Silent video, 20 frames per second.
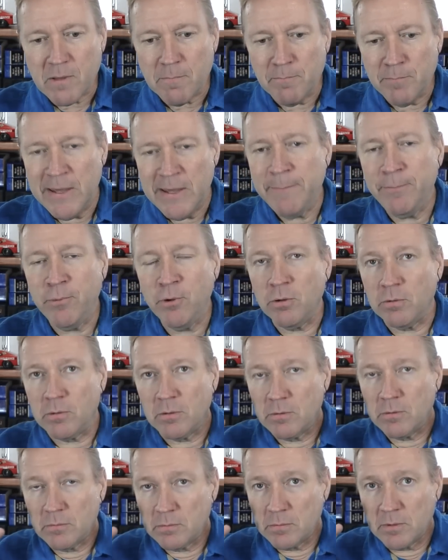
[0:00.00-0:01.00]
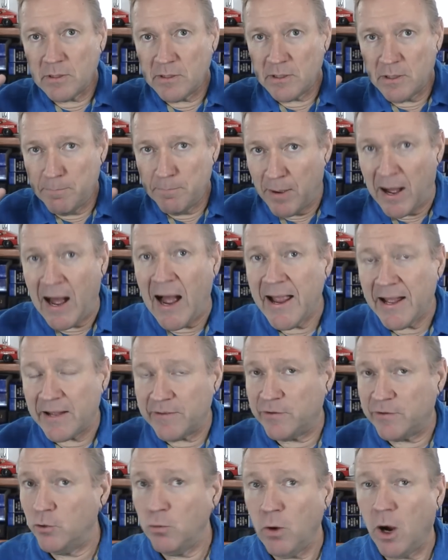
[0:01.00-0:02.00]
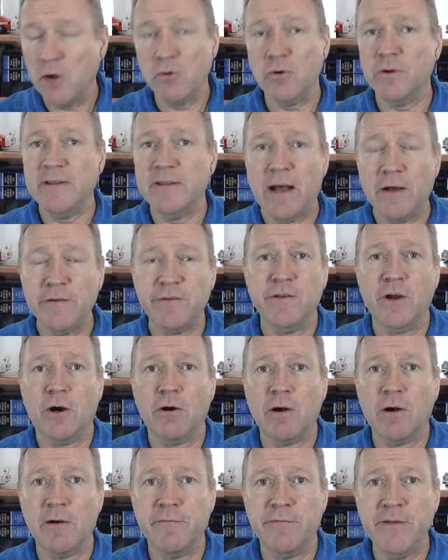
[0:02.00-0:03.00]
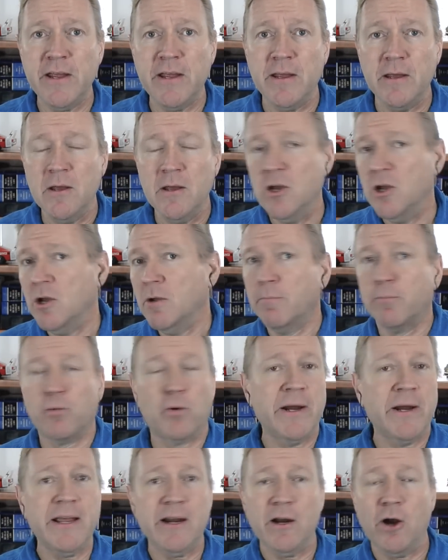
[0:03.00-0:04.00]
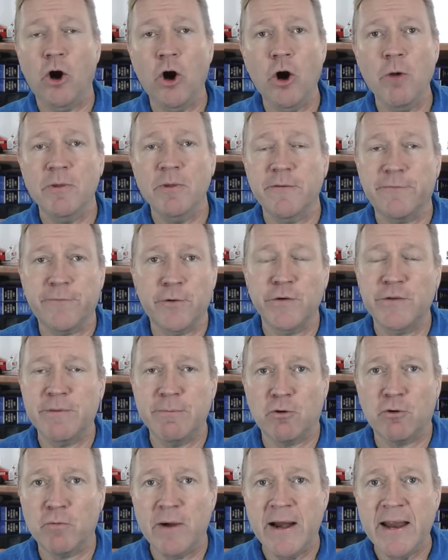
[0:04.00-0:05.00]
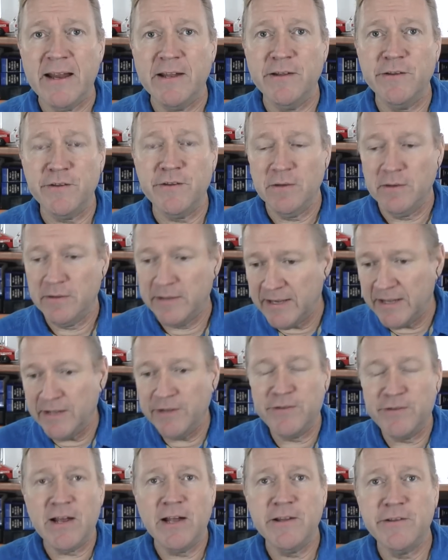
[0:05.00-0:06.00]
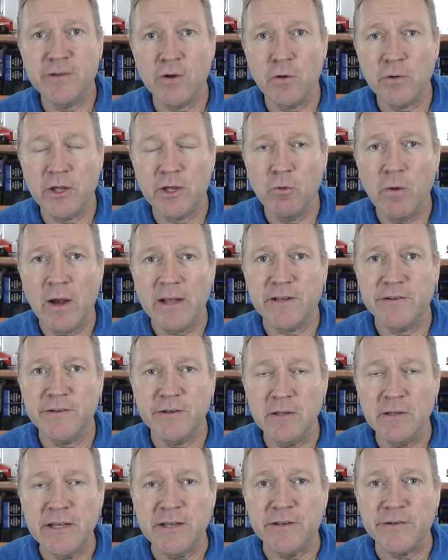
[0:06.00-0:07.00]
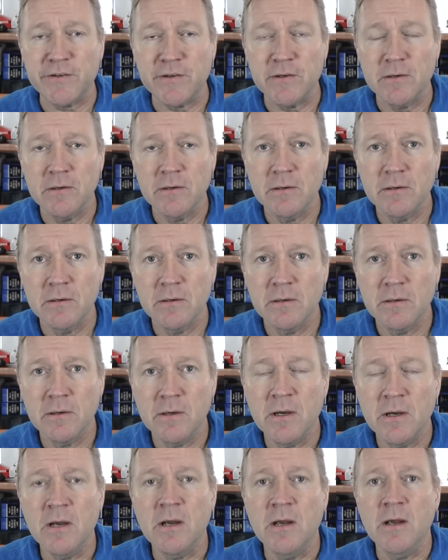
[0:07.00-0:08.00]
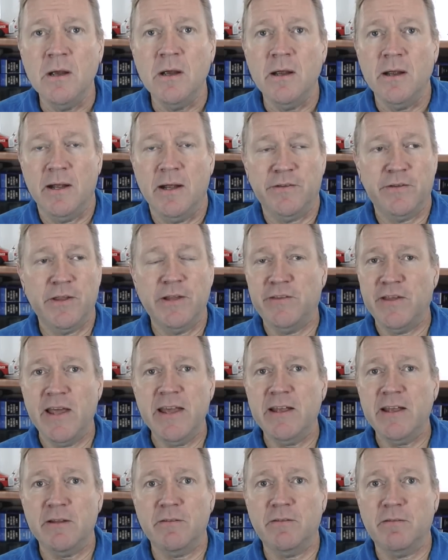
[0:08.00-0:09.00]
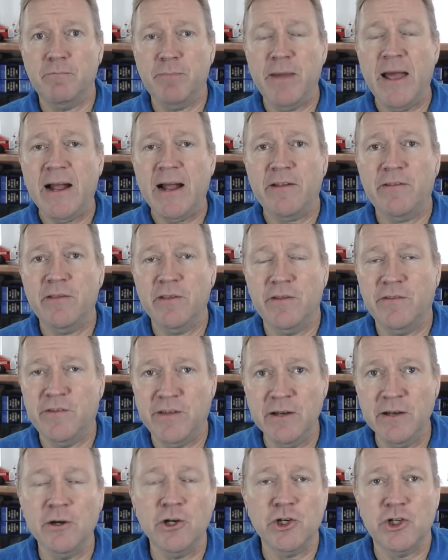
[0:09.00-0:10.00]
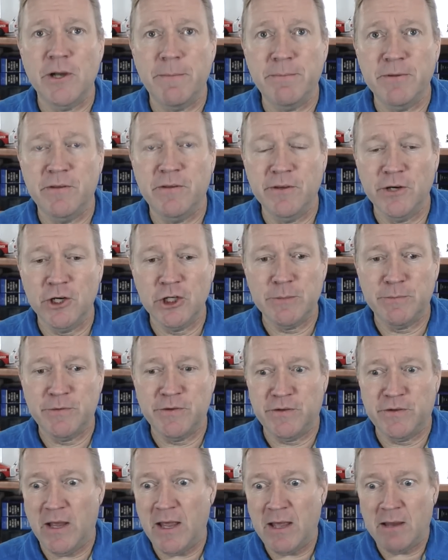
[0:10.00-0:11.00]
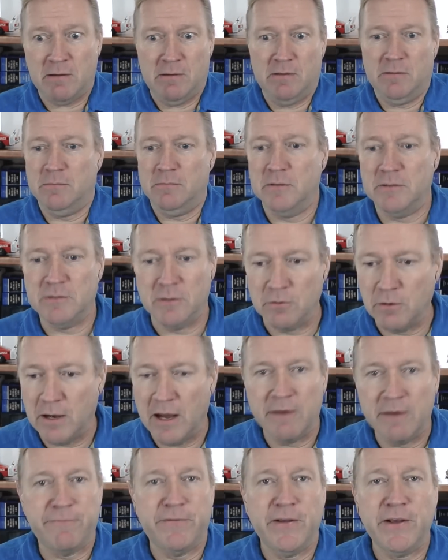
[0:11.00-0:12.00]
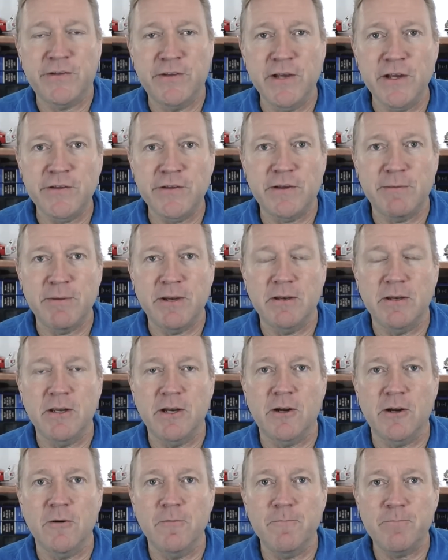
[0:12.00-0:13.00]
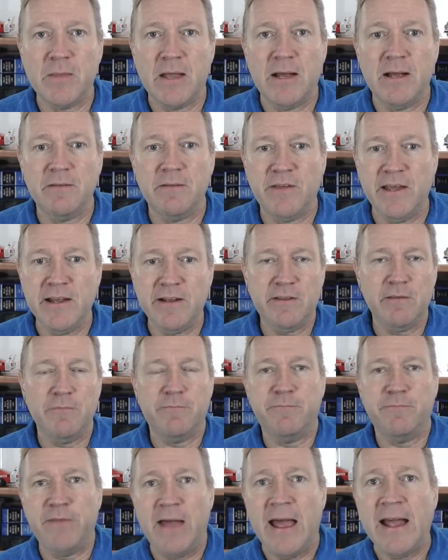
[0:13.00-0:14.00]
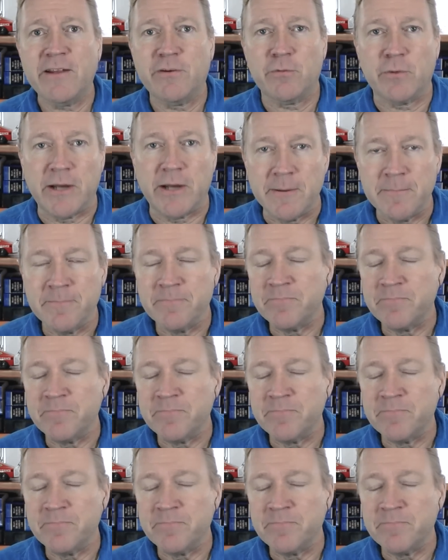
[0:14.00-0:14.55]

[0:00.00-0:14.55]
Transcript: people can buy a $200,000 RV, bring it home, and the first time it rains, the inside's soaking wet because it leaks. So they take it back to the dealership, and the dealership says, ah, I don't, know how to fix this. I mean, you know, uh, take it to the factory.